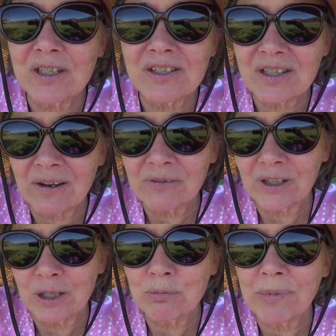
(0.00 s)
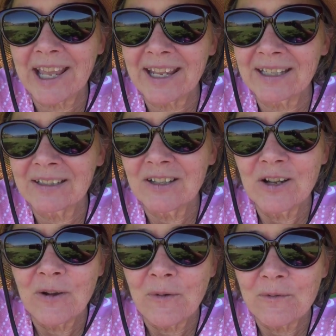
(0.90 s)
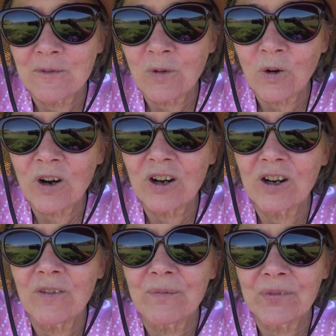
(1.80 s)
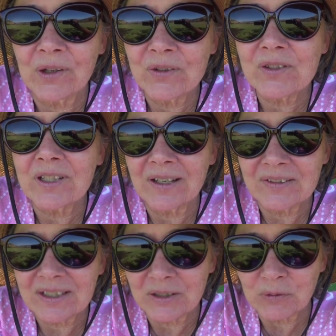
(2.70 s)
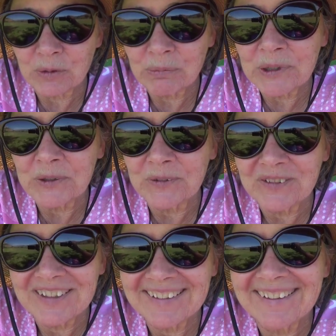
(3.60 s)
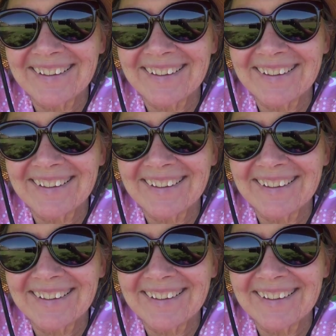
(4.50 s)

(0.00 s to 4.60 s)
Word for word: suffering and pain for those cells that are removed,